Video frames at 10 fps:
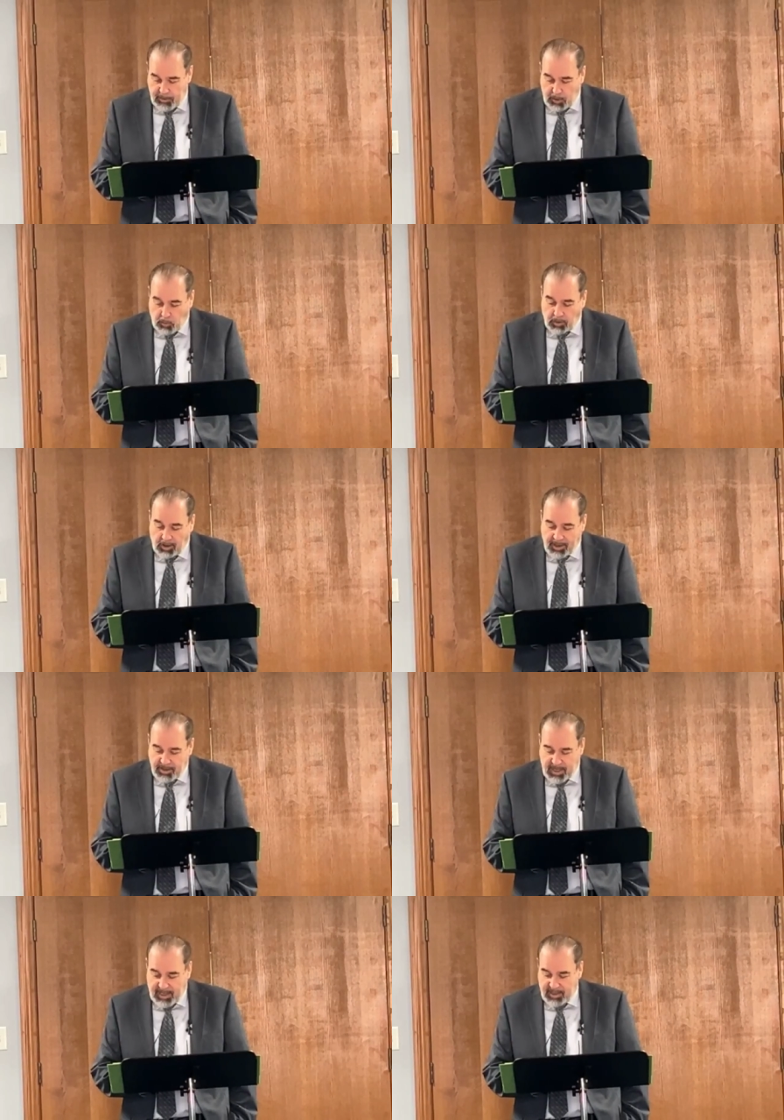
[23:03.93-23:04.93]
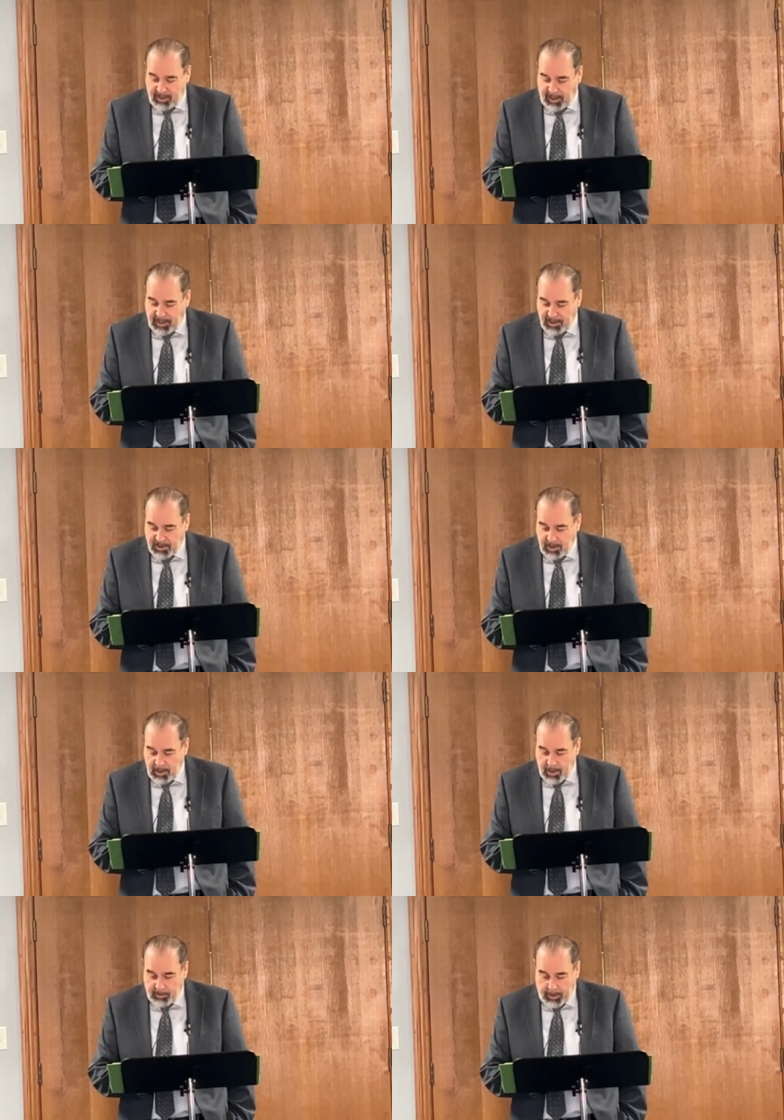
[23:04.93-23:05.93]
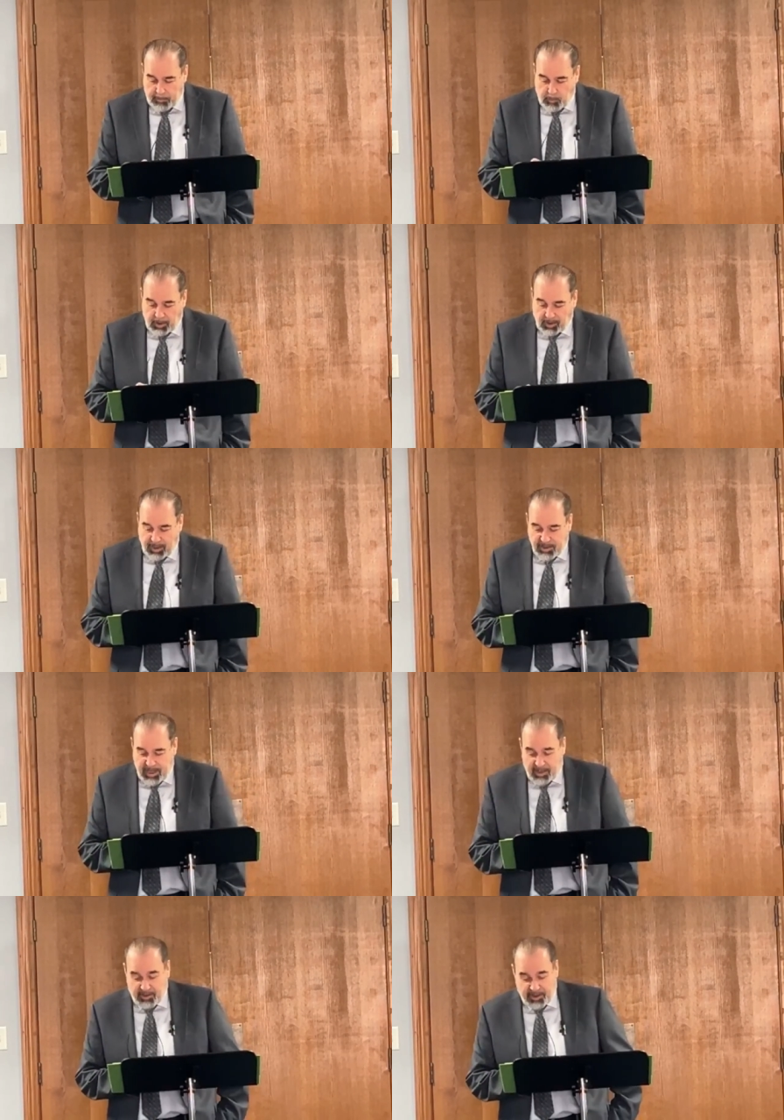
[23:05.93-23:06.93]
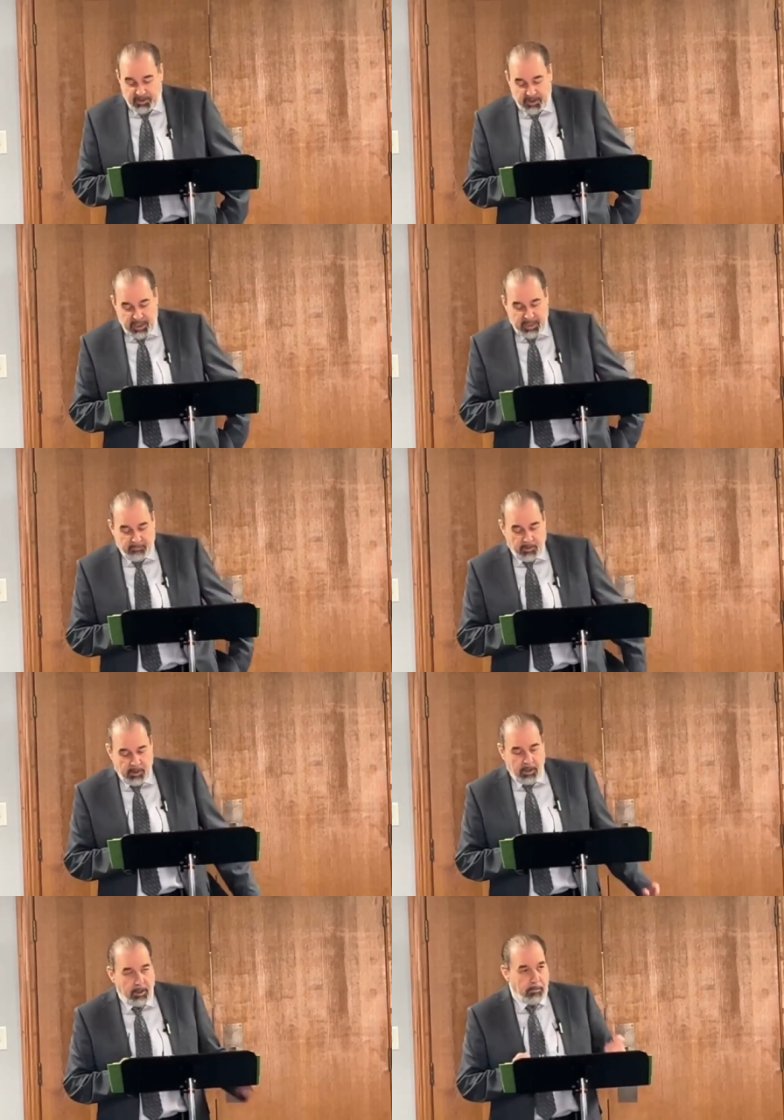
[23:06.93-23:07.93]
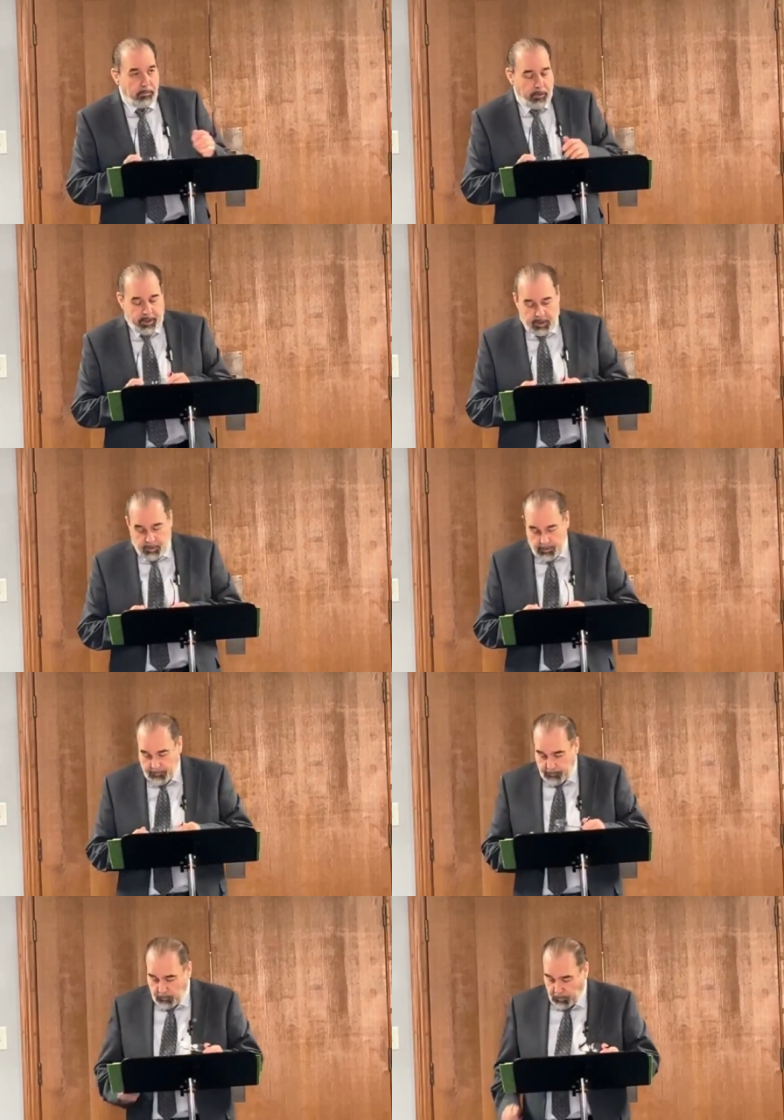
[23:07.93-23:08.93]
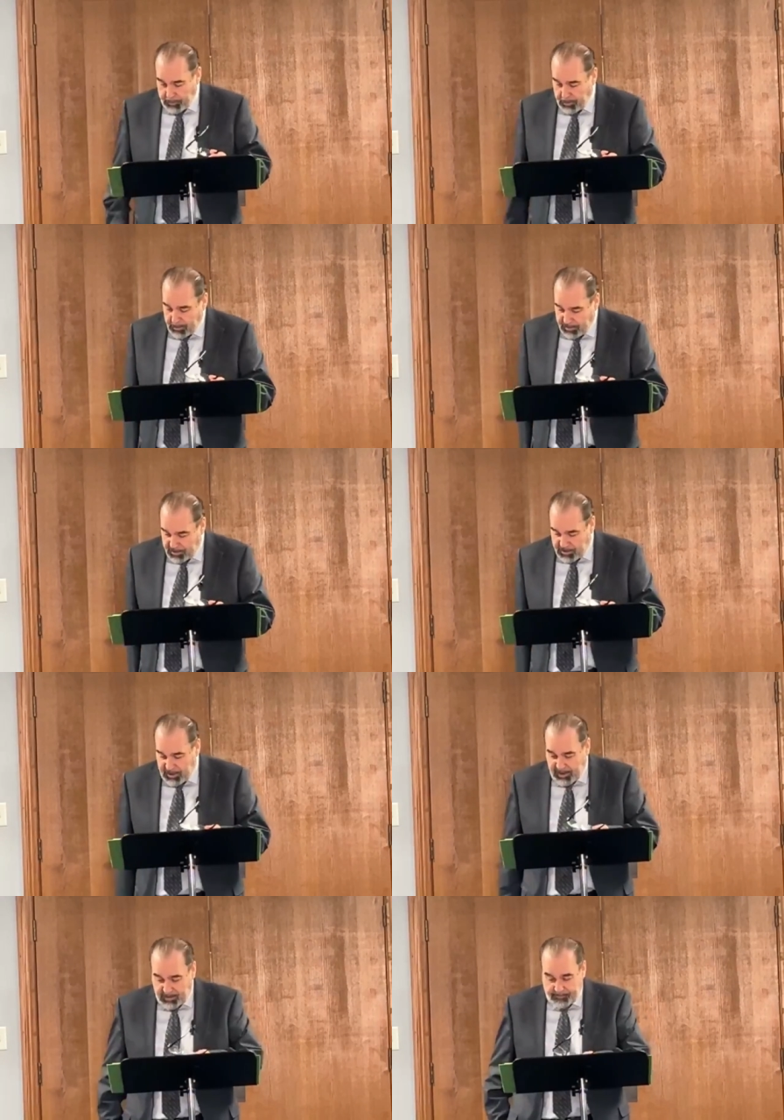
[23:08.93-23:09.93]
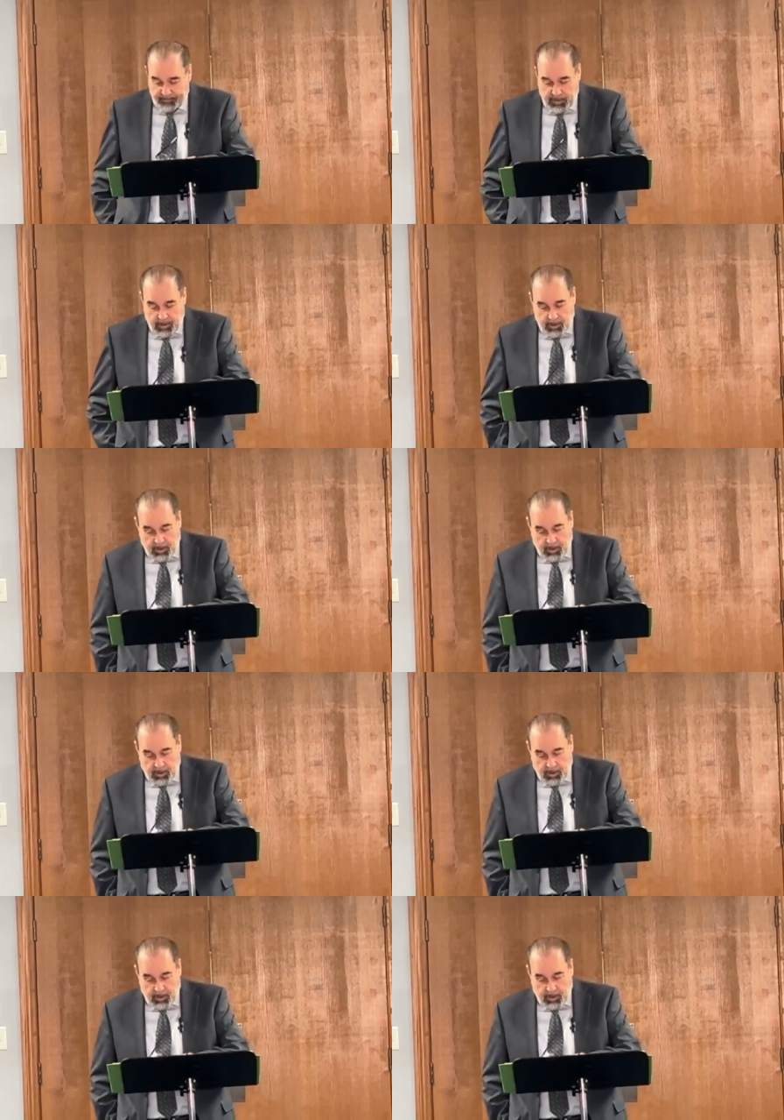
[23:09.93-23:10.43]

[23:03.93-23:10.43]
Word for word: of his own lust and enticed. Then when lust hath conceived, it bringeth forth sin.